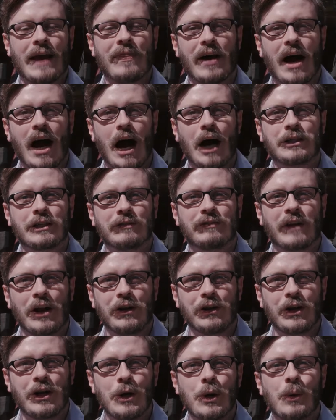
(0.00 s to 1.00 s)
In the heart of
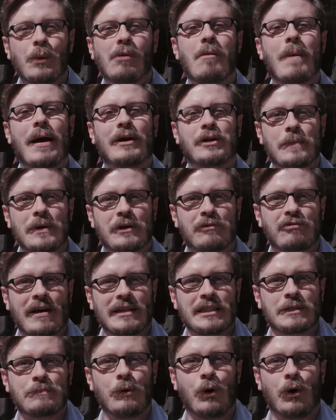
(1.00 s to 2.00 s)
London, we're about to be
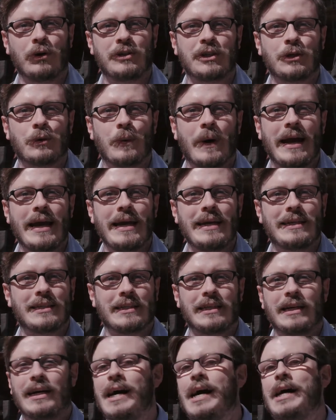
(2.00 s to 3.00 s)
transported away to
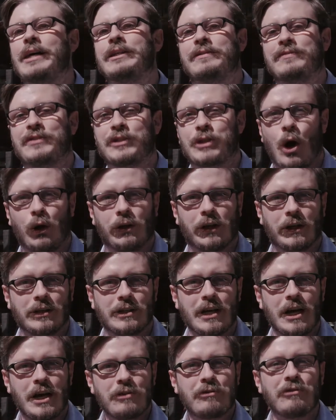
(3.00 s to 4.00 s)
the heart of Scotland
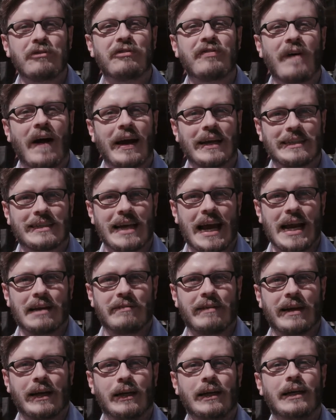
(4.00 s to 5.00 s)
through fine
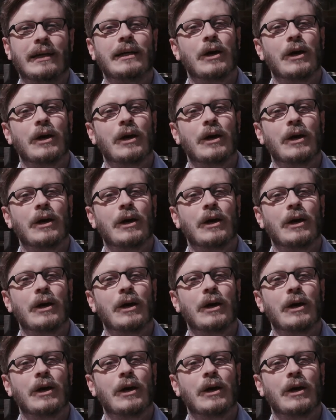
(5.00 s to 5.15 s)
tailoring.